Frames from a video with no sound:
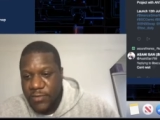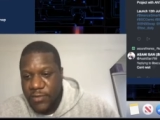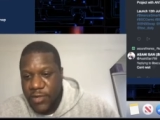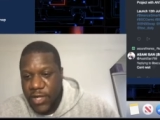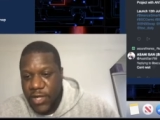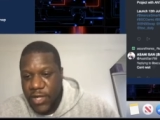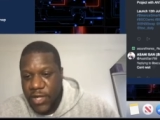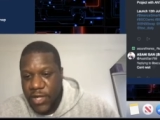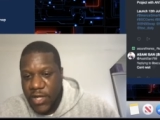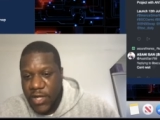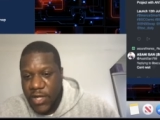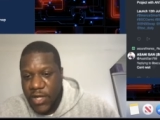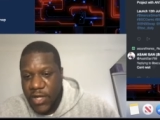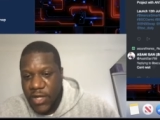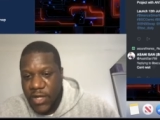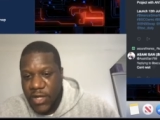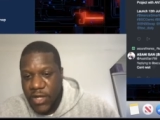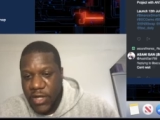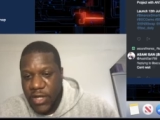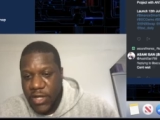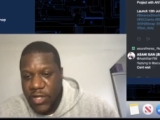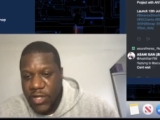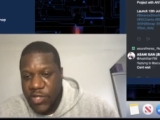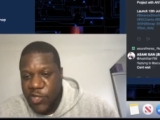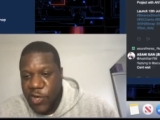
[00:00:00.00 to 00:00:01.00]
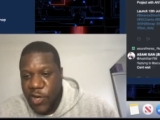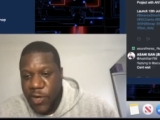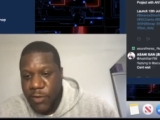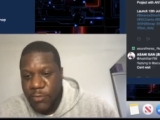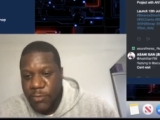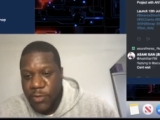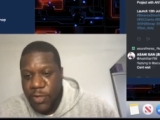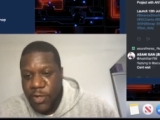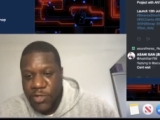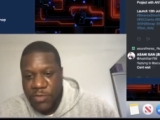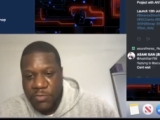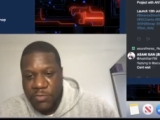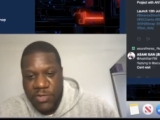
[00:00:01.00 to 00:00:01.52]
uh, uh, time
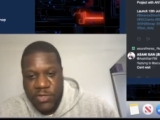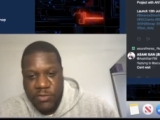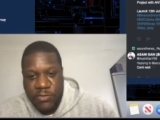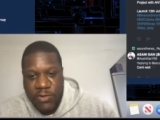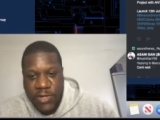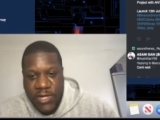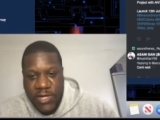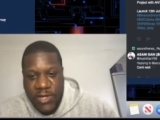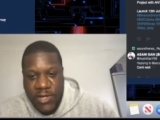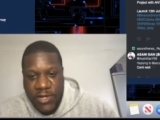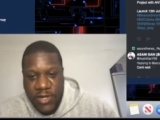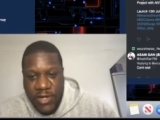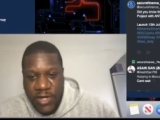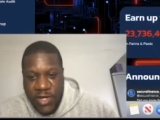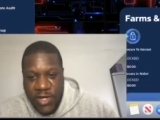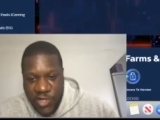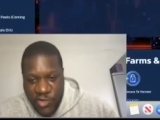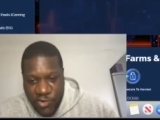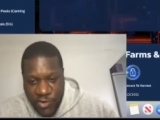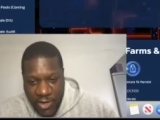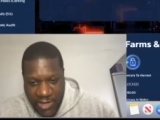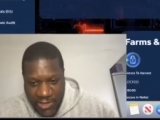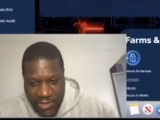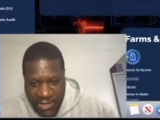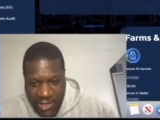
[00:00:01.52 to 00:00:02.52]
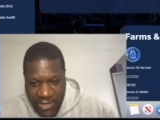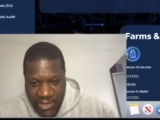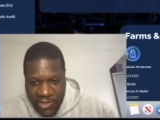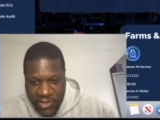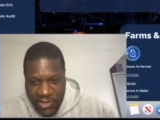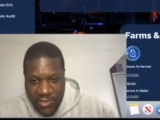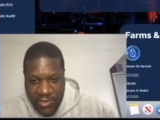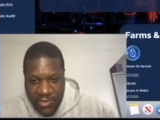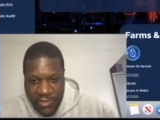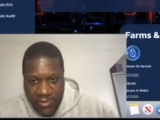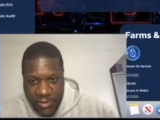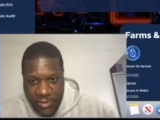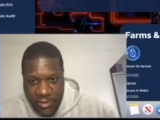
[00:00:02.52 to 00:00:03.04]
locks between
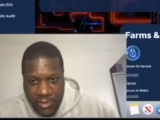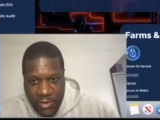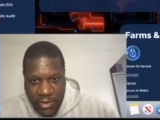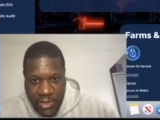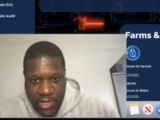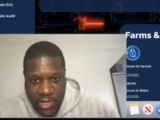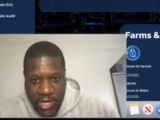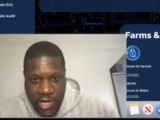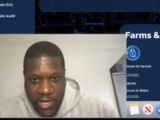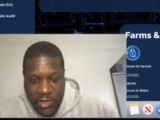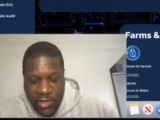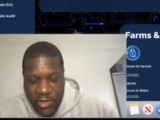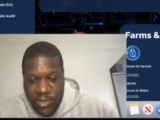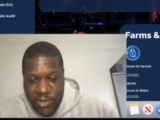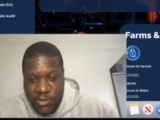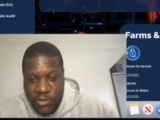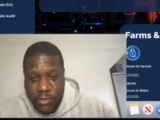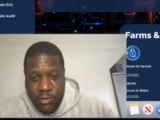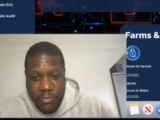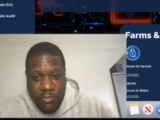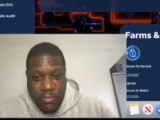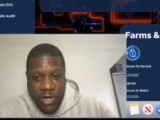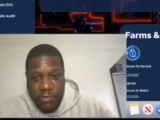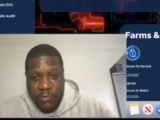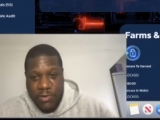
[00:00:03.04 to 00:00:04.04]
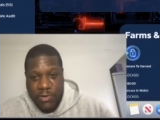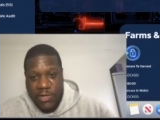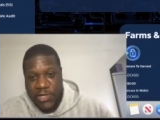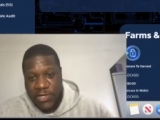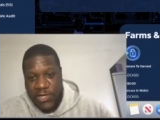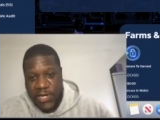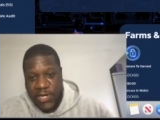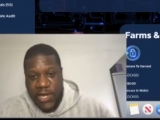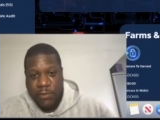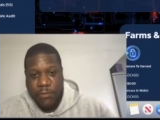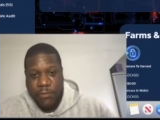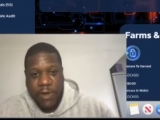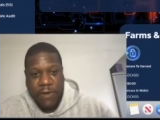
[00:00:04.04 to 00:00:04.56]
transactions. Okay, so you might want to
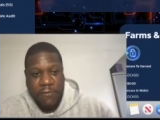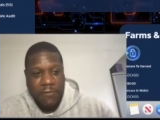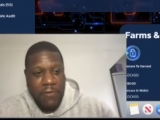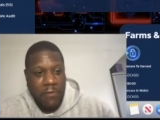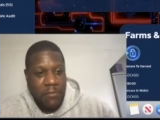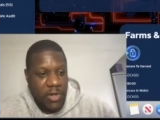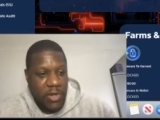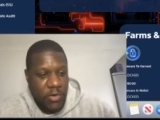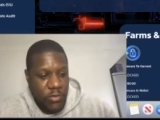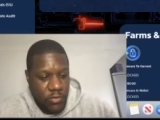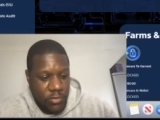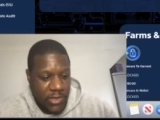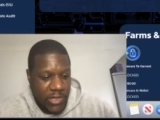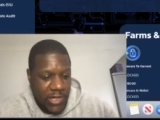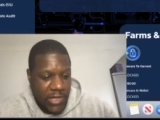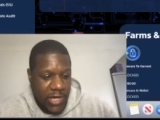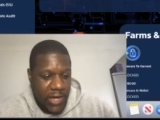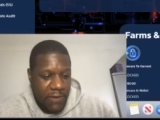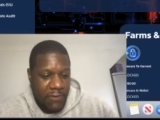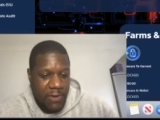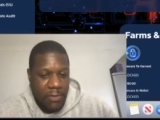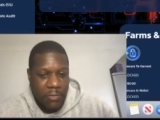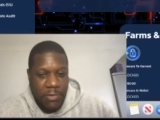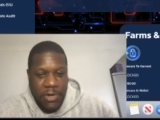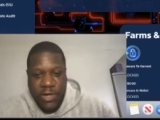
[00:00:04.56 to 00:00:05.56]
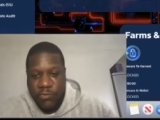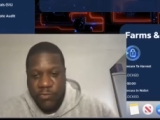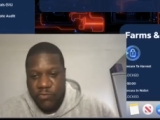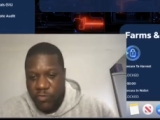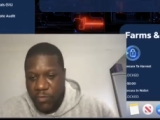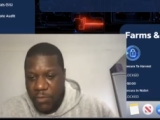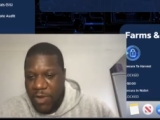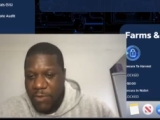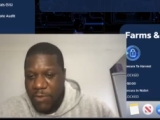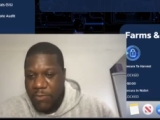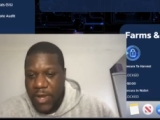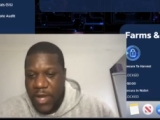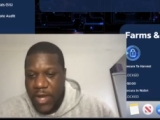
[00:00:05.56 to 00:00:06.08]
stay away from it altogether. But
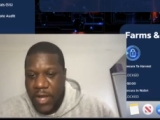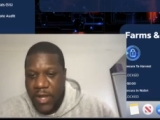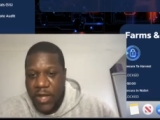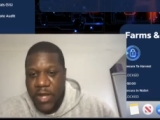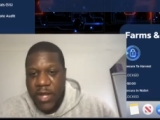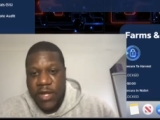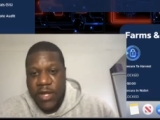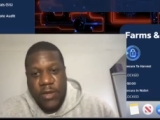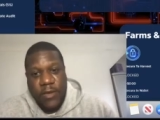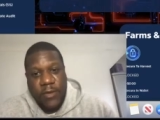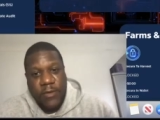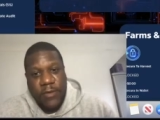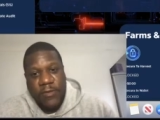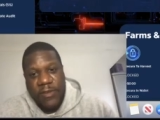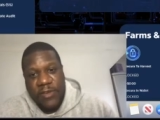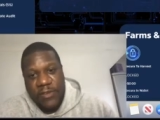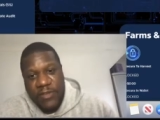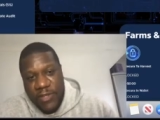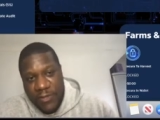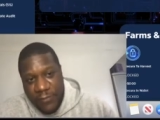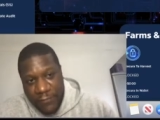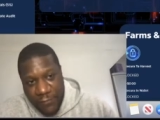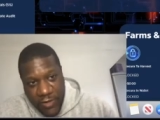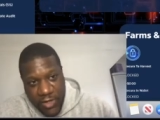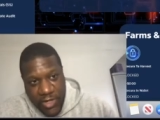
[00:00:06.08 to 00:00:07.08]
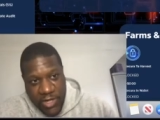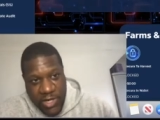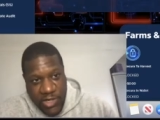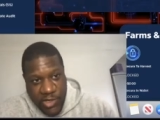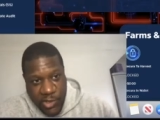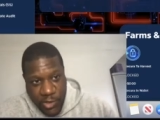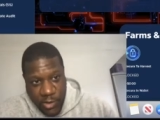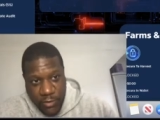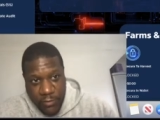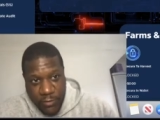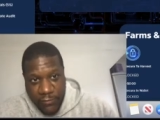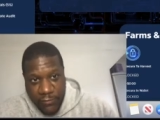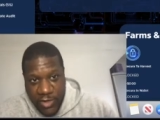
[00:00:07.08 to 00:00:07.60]
remember, none of this is
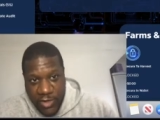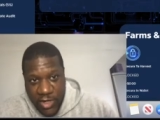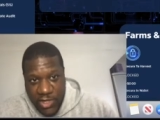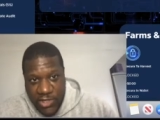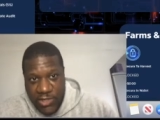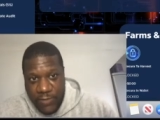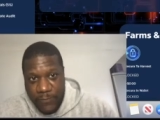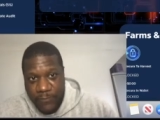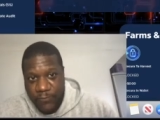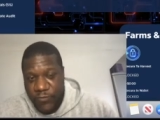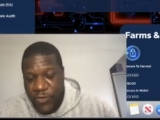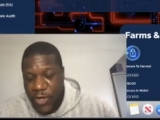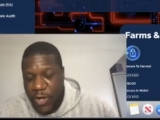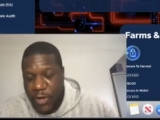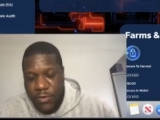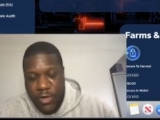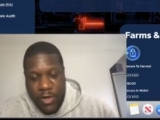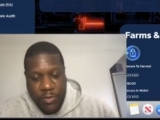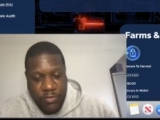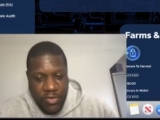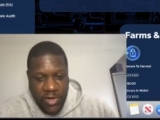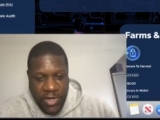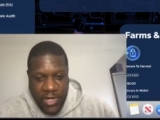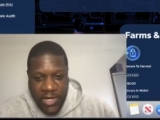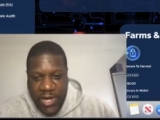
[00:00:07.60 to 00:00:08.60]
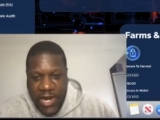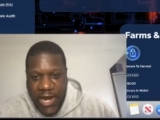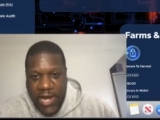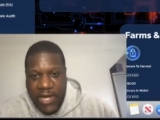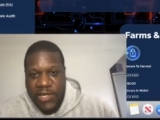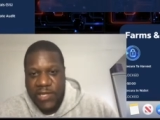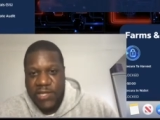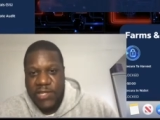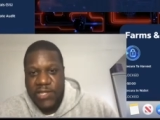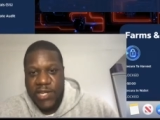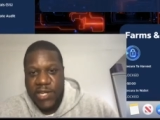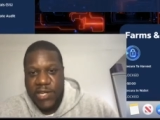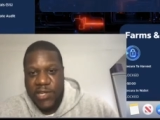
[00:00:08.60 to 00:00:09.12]
financial advice. I'm not bringing that
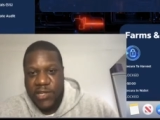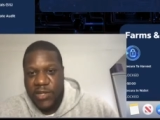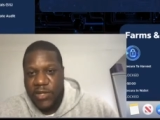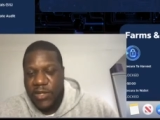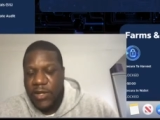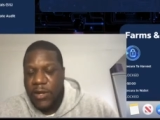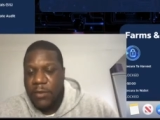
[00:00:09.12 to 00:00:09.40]
accusation